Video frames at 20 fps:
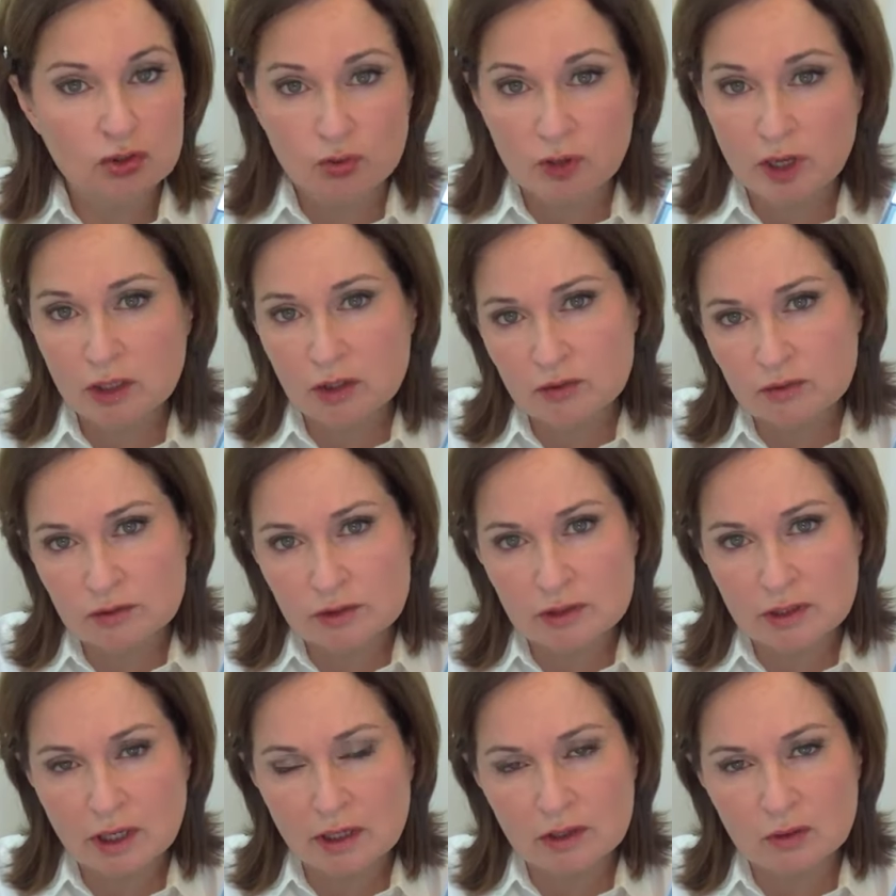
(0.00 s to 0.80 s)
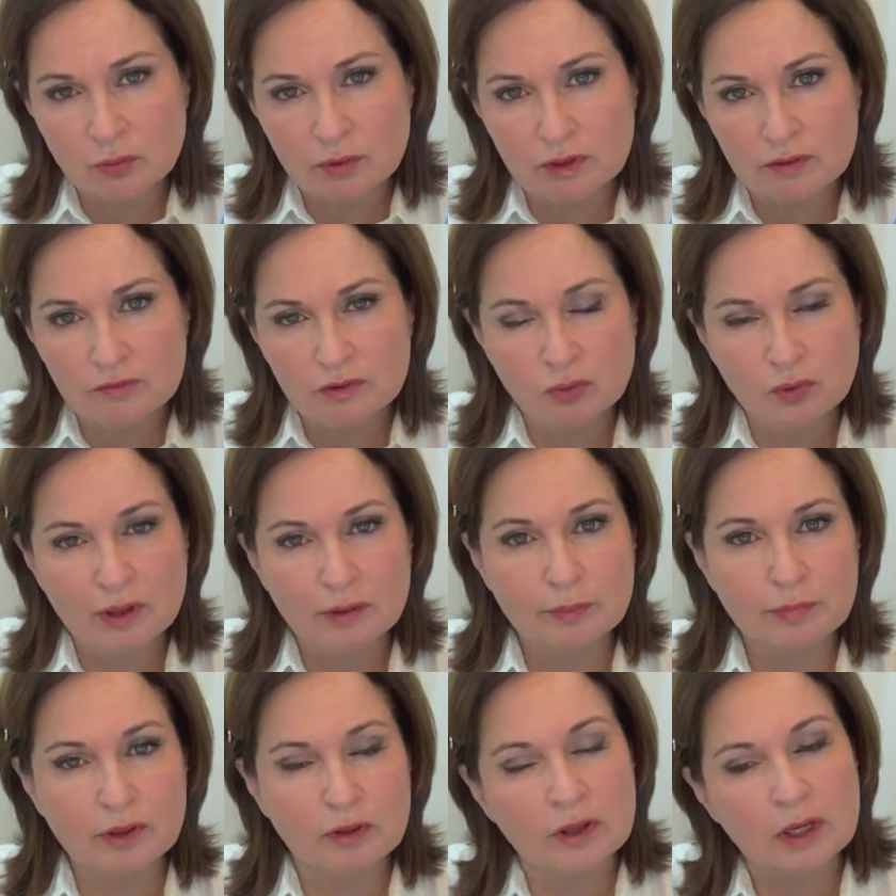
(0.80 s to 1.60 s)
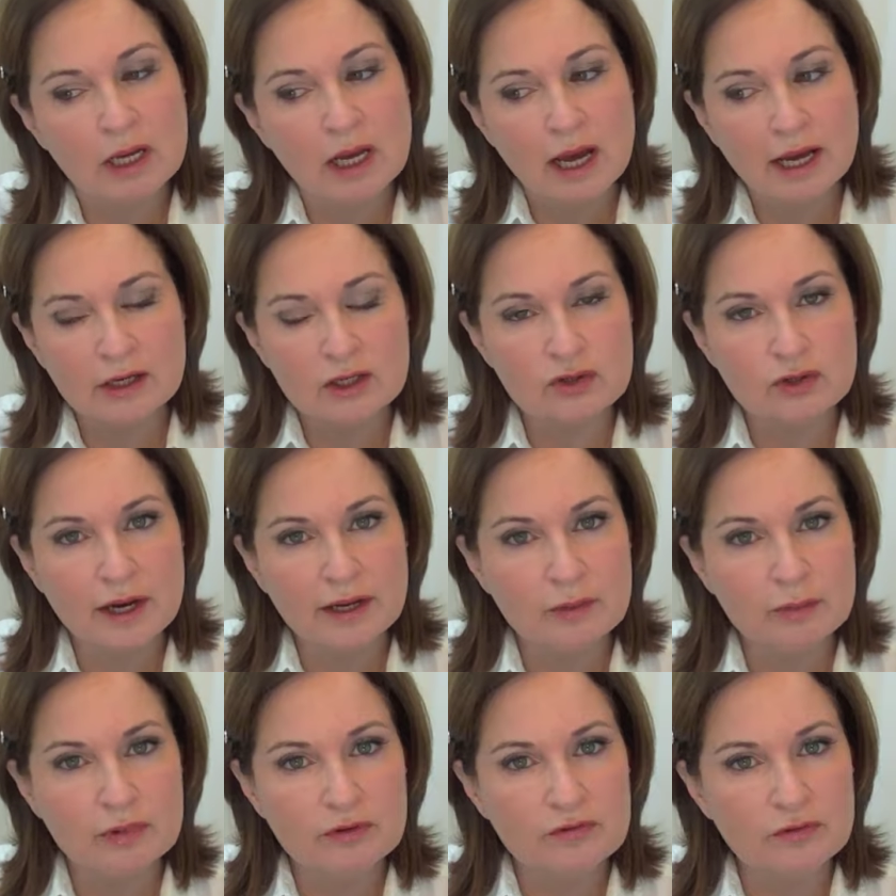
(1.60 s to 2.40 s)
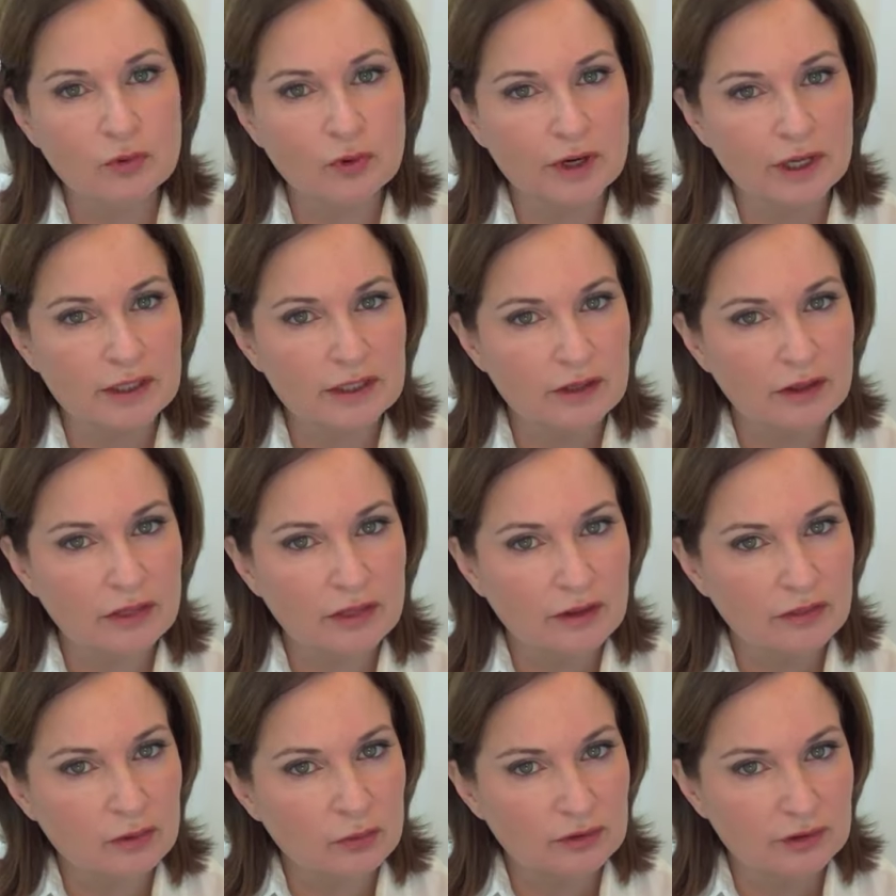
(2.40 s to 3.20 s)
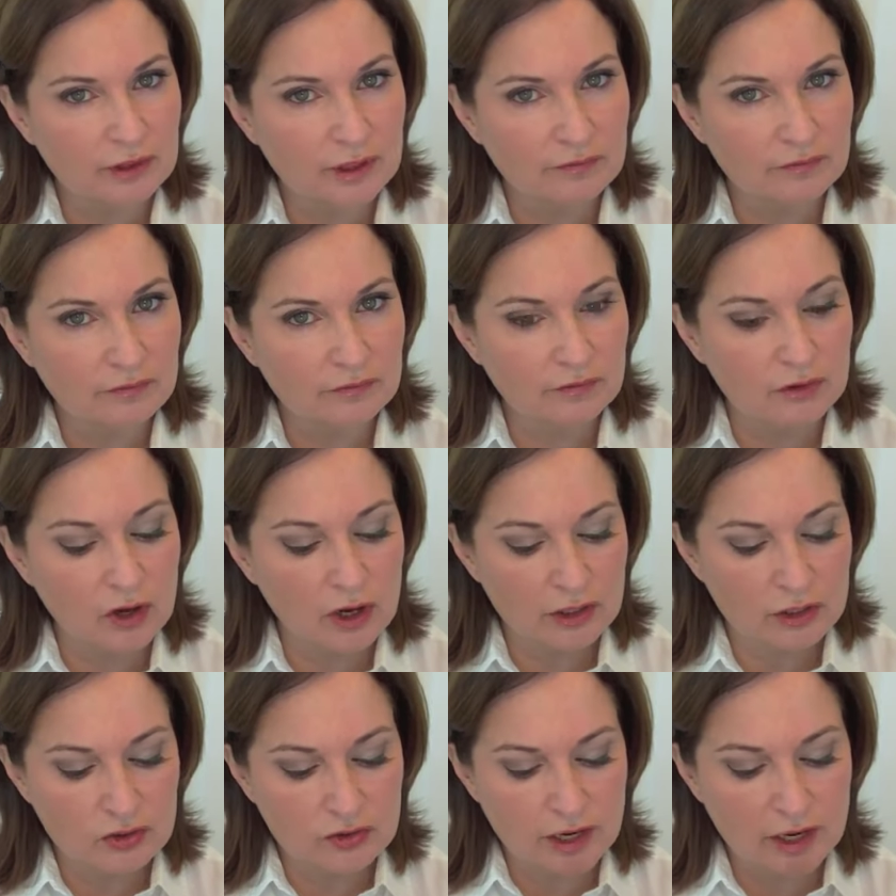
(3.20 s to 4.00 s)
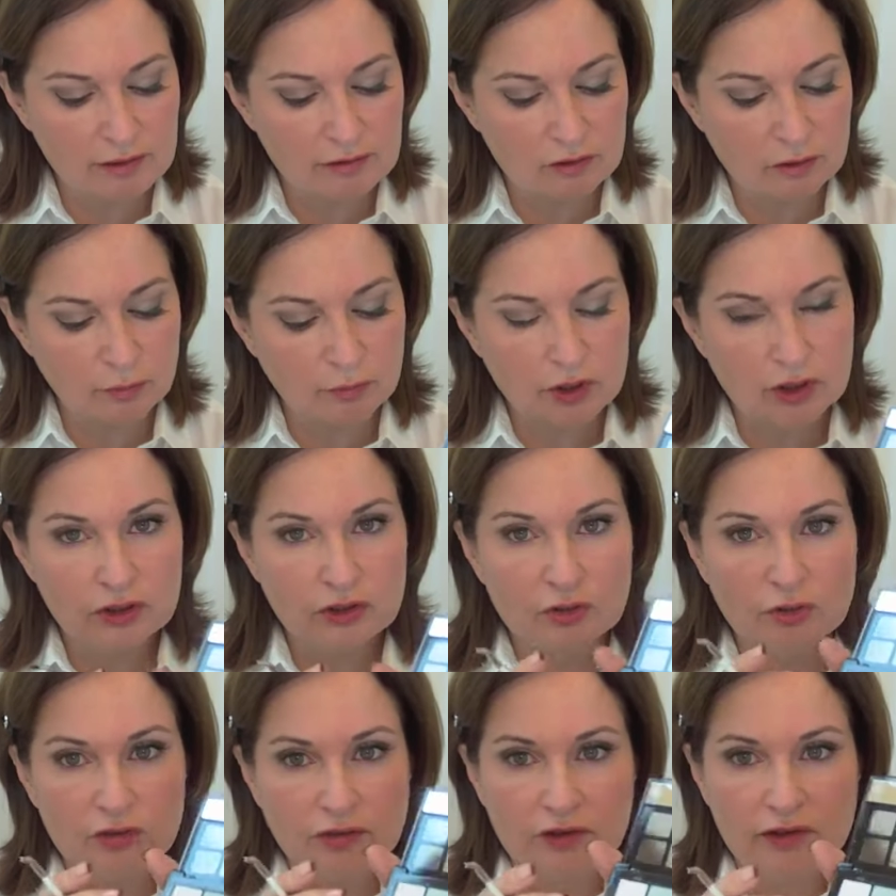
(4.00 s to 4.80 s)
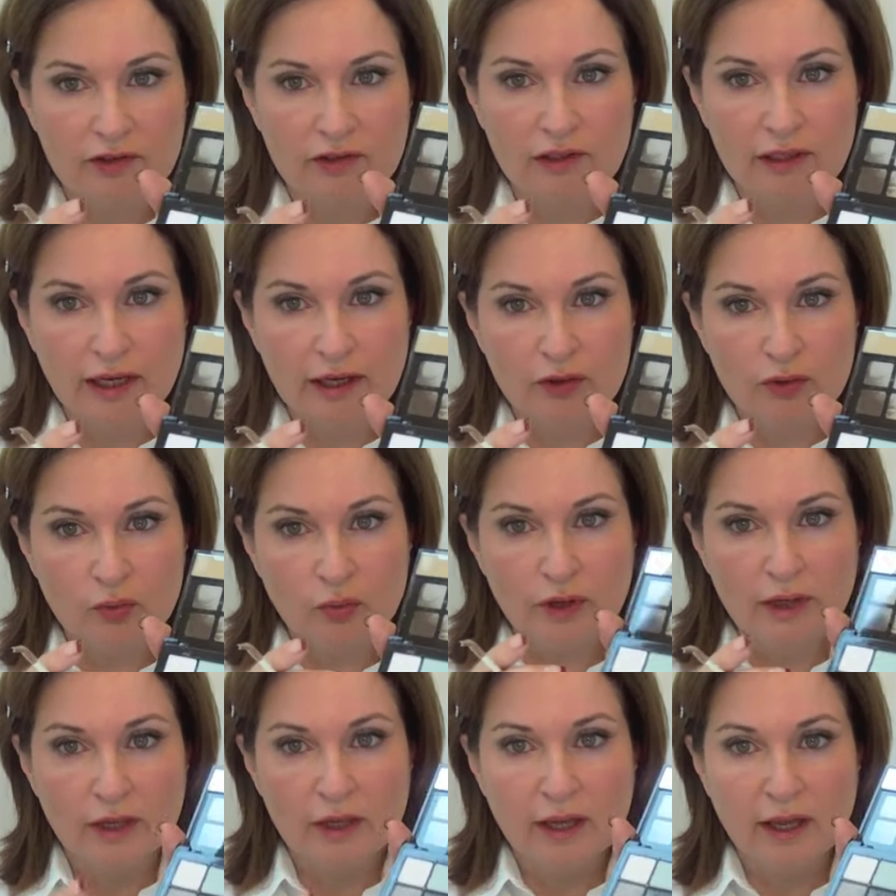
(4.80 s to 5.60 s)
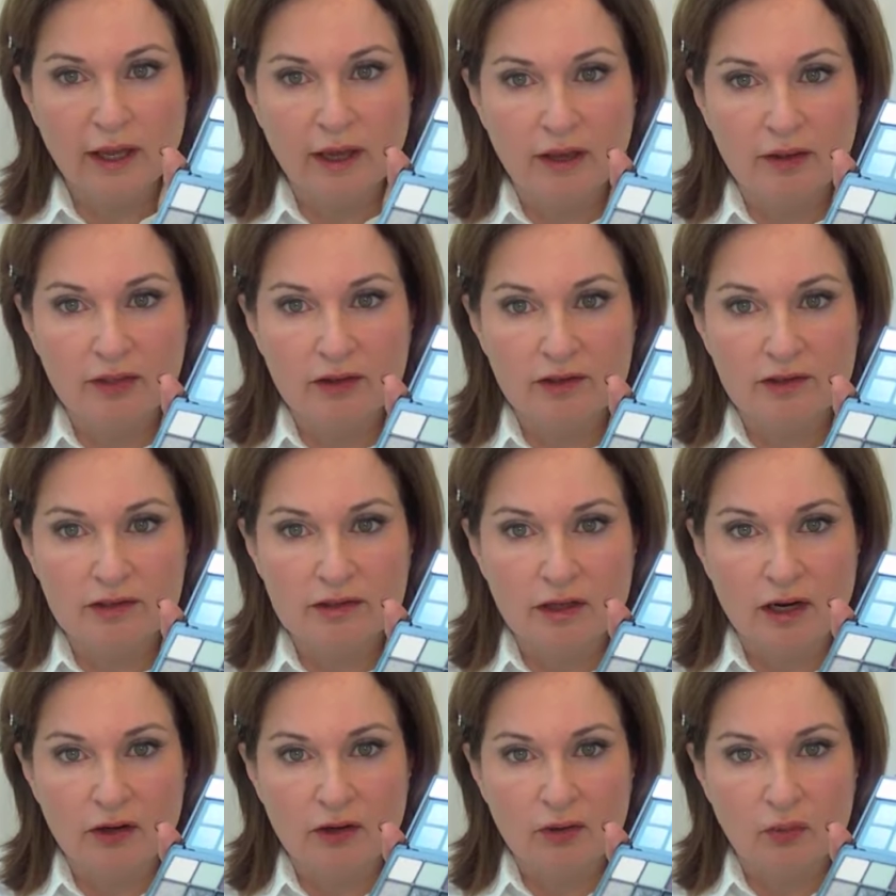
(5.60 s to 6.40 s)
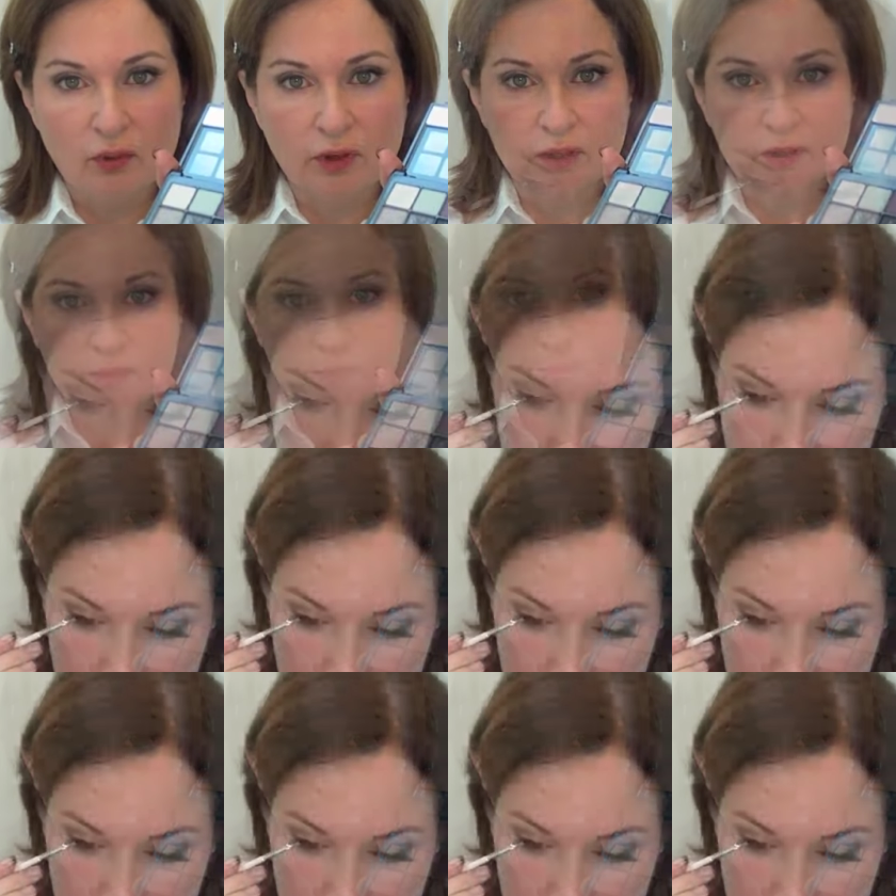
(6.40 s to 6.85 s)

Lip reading: You can use a darker one if you want, but I tried it before and I didn't think there was enough of a contrast, so I'm going to use this lighter one and this darker one.